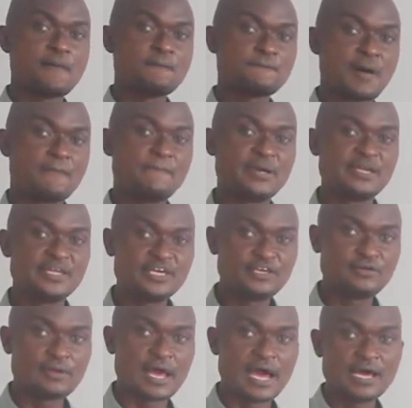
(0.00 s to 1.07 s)

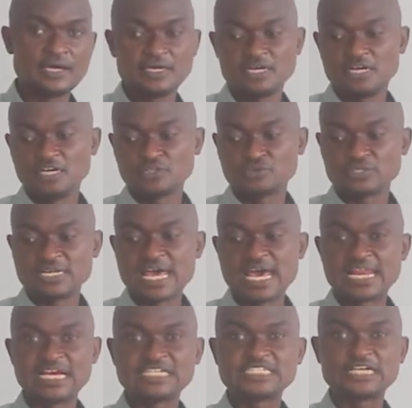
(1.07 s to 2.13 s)
perpendicular to the
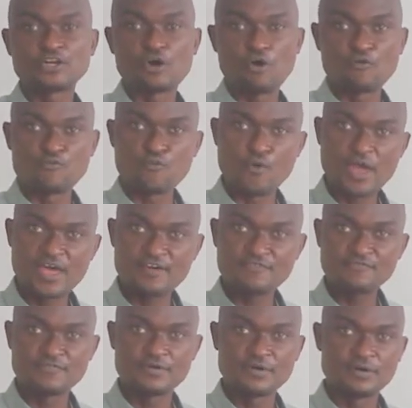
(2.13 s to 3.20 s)
direction of
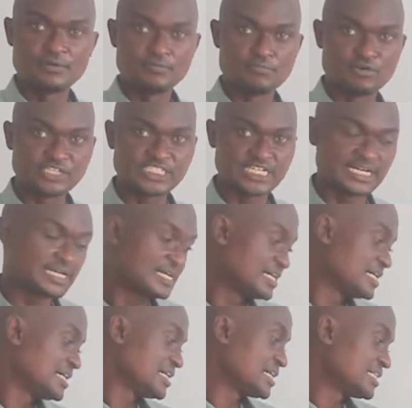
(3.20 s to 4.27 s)
wave motion?
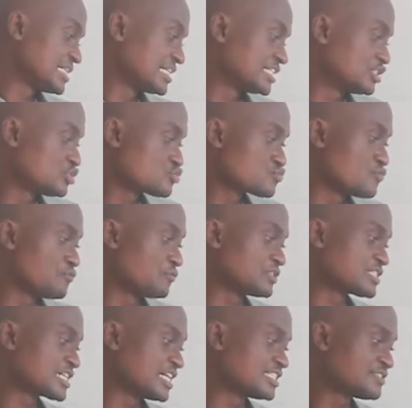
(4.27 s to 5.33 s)
That is true for
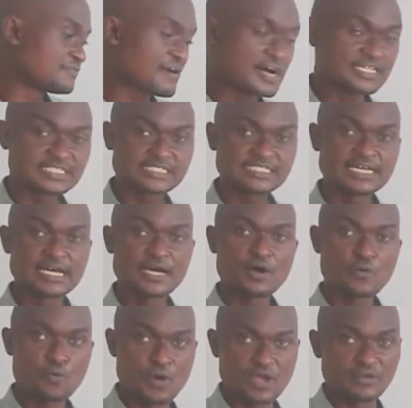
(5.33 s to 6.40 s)
transverse
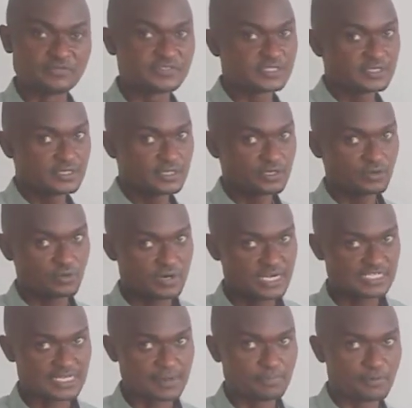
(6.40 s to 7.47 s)
waves. Good
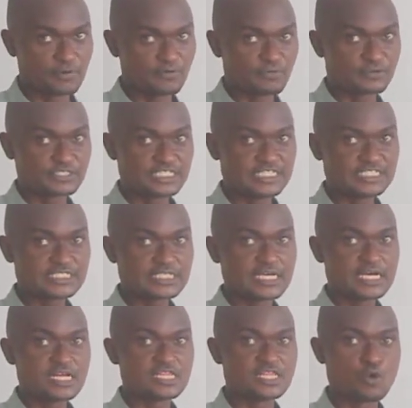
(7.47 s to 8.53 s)
example, of course,
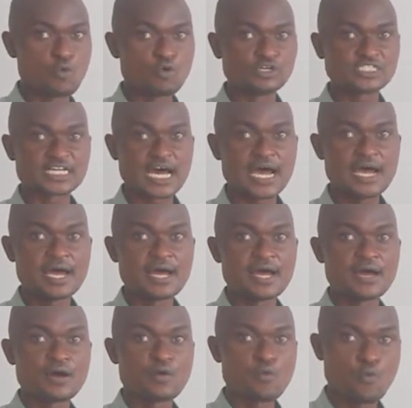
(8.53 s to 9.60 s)
is the
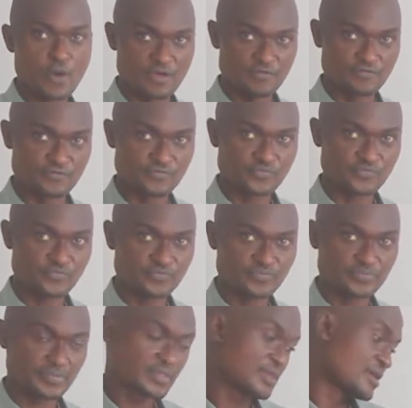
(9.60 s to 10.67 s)
water wave.
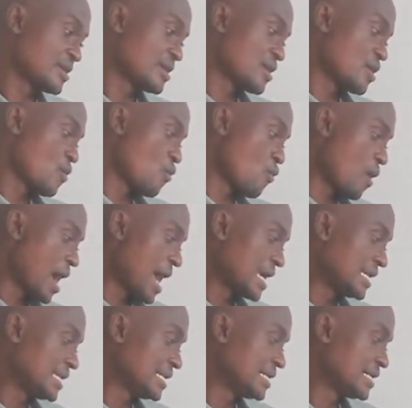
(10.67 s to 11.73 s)

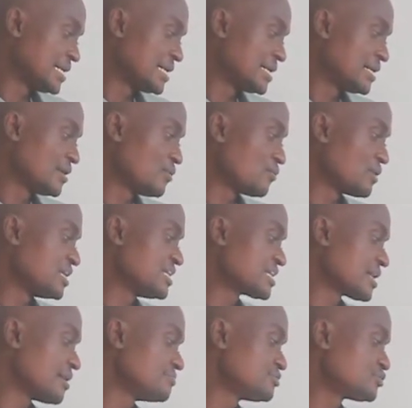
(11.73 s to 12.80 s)
While when it
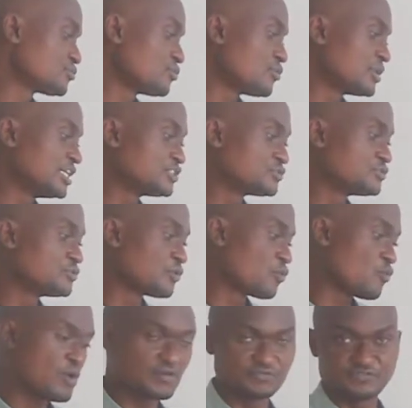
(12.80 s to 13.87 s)
comes to
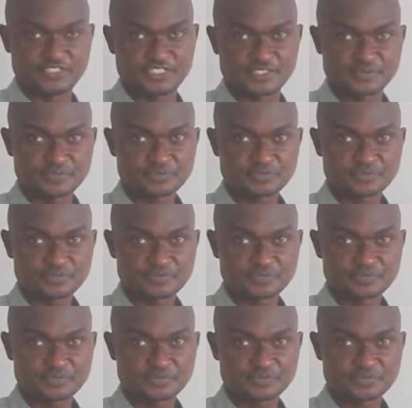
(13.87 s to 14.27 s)
longitudinal waves,